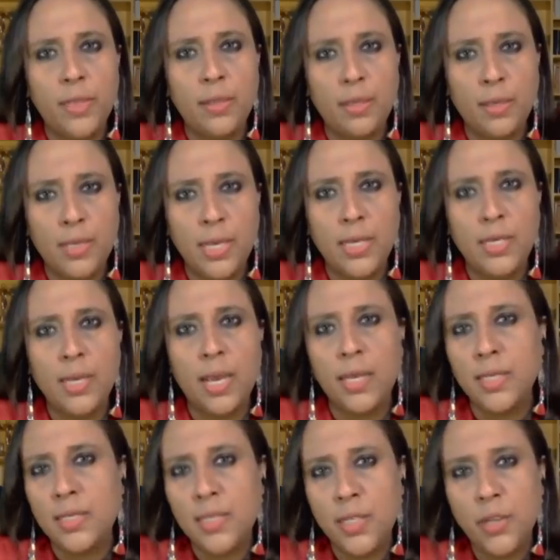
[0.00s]
that the data is
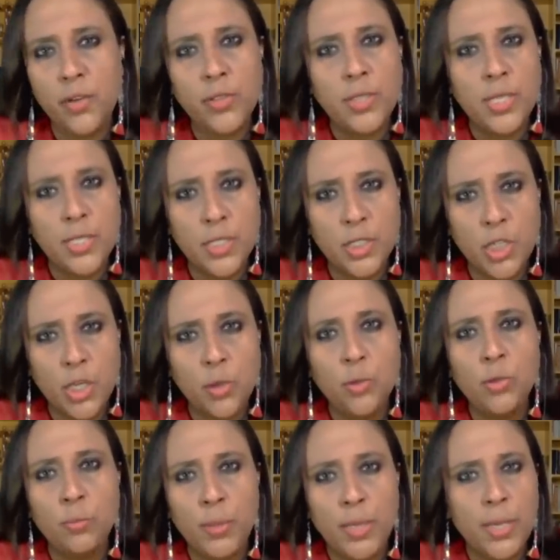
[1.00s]
seriously
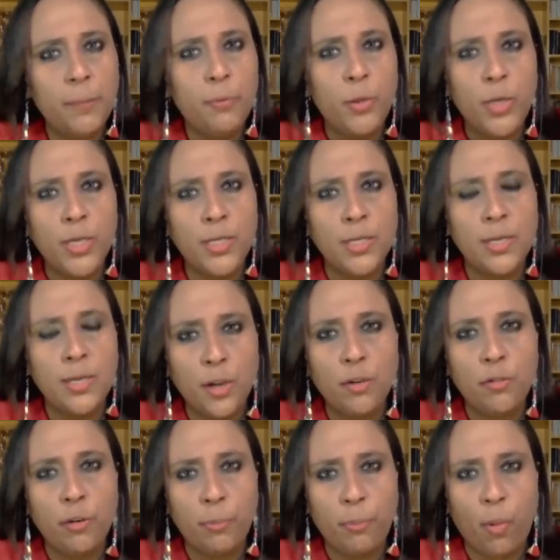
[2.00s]
skewed, manipulated, and
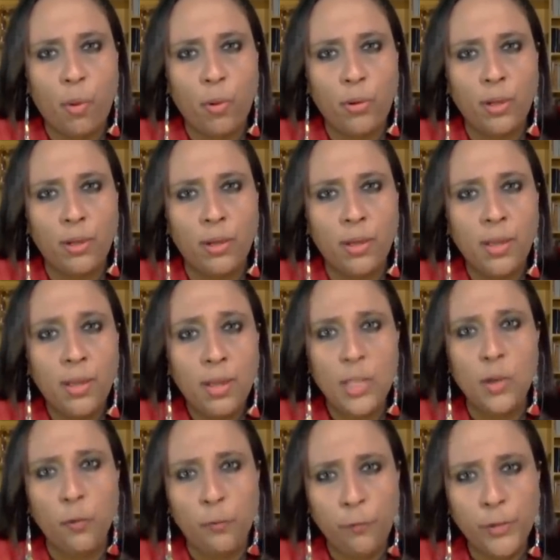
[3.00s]
underreported.
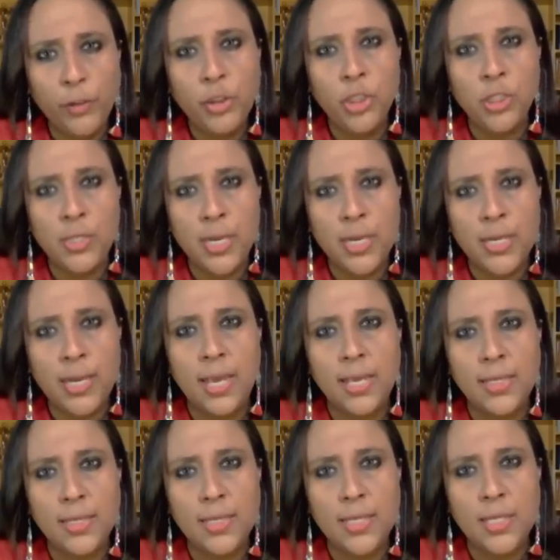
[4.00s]
And the official data
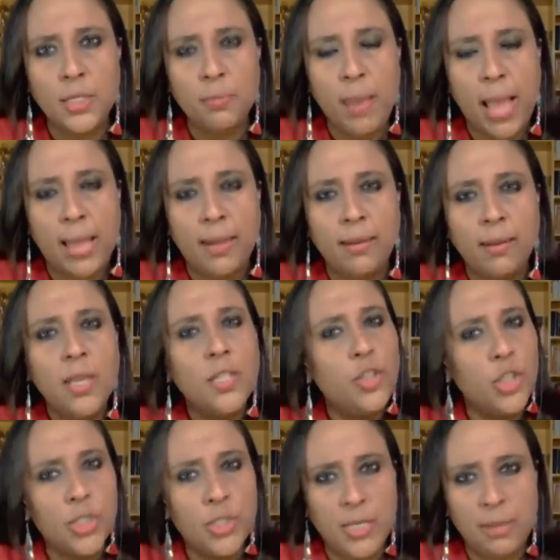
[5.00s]
is this bad.
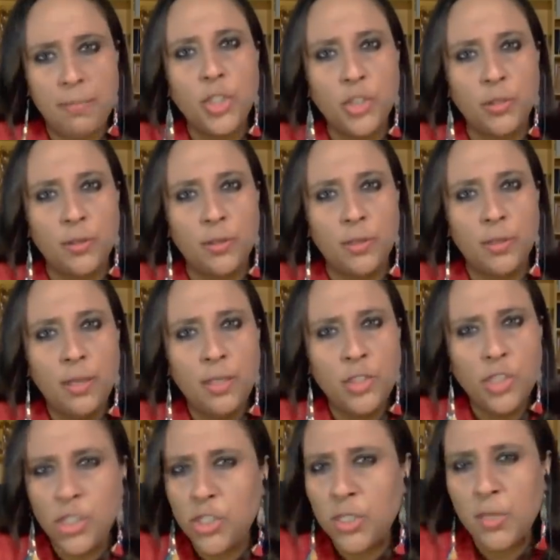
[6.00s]
Just imagine,
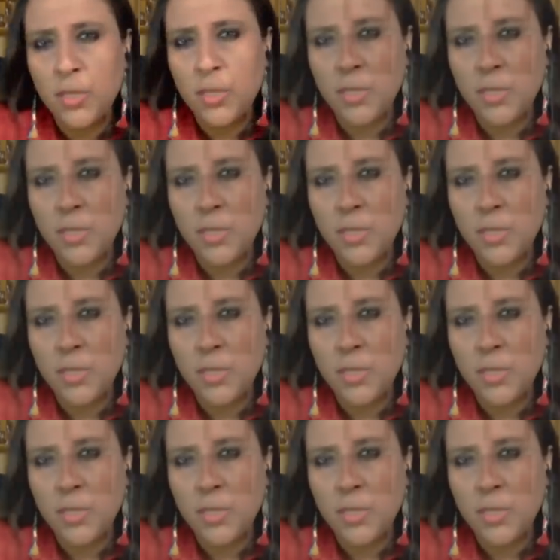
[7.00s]
just